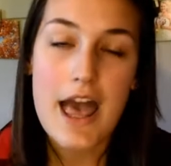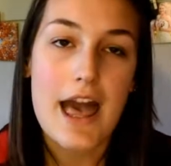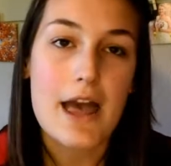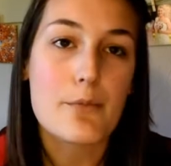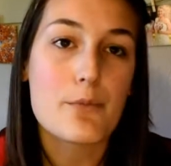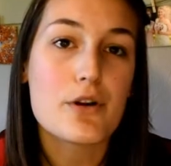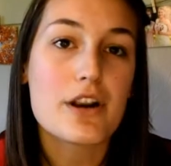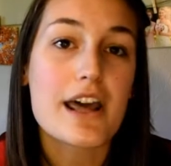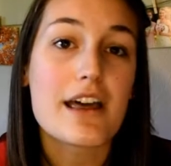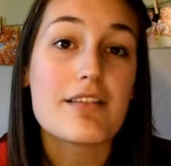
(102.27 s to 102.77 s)

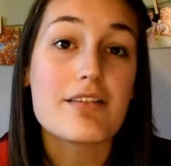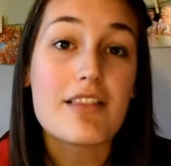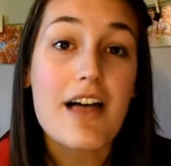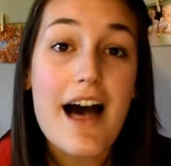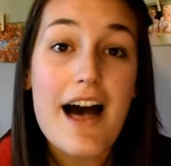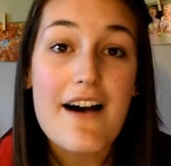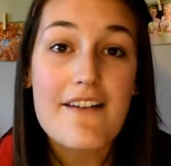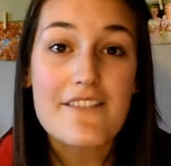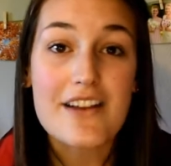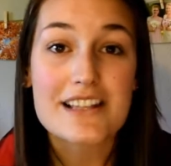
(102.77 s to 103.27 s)
And what I
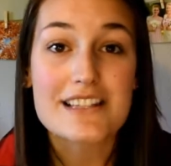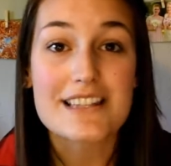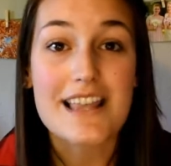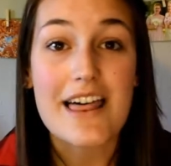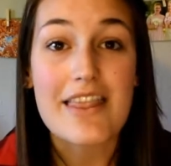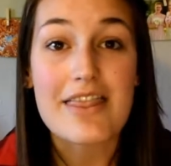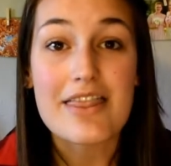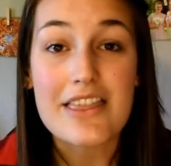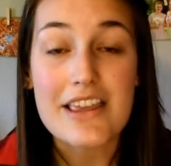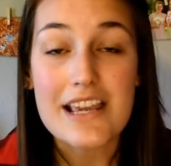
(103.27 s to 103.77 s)
love is
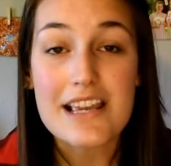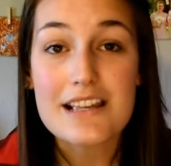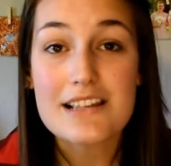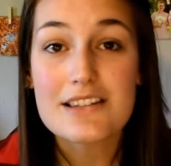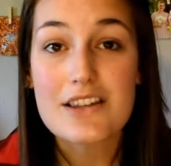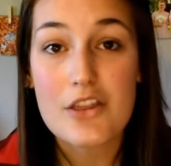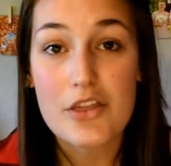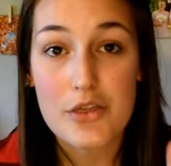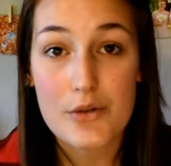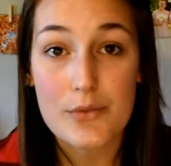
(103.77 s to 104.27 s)
that
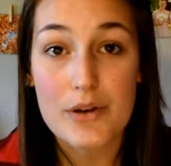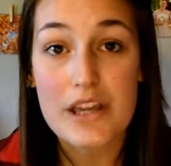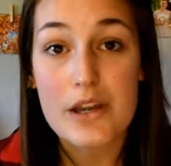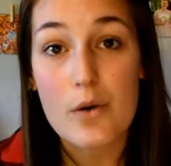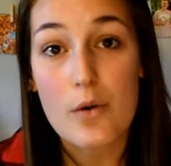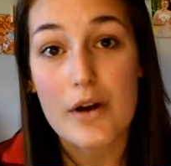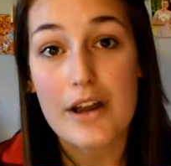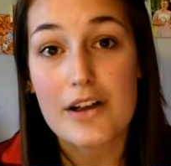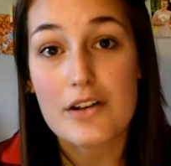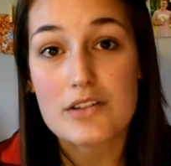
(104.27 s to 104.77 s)
these 3
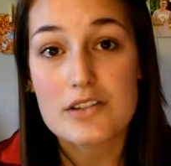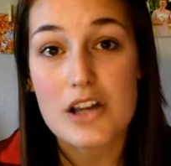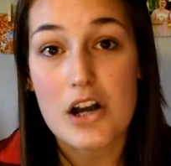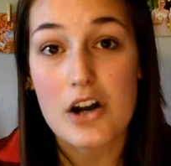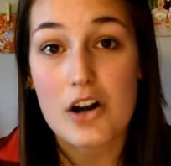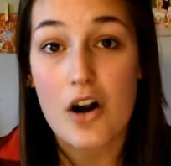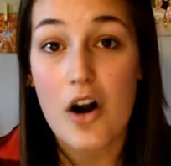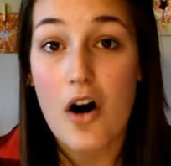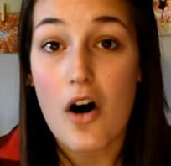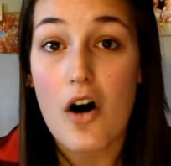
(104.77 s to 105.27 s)
oils
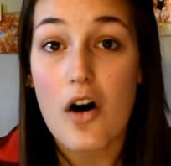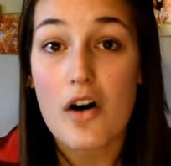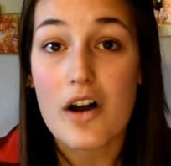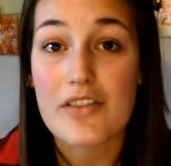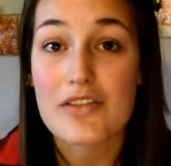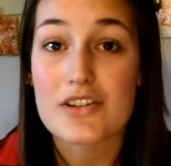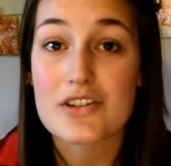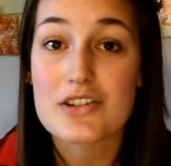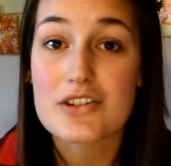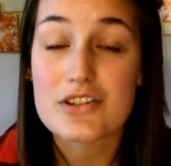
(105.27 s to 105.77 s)
are all
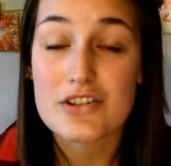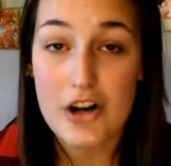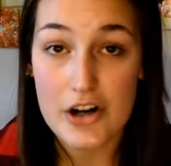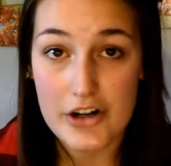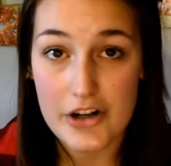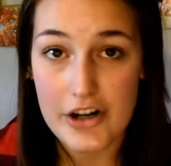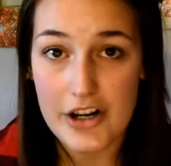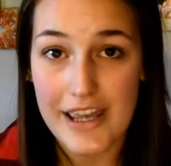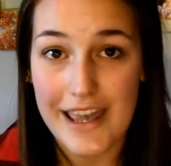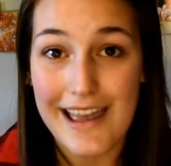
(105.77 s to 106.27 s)
in the
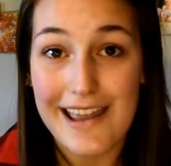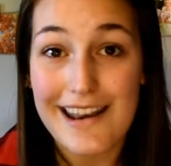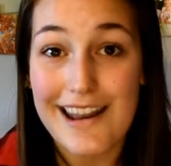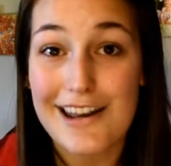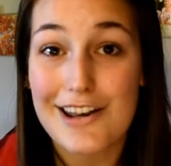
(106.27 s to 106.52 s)
starter kit.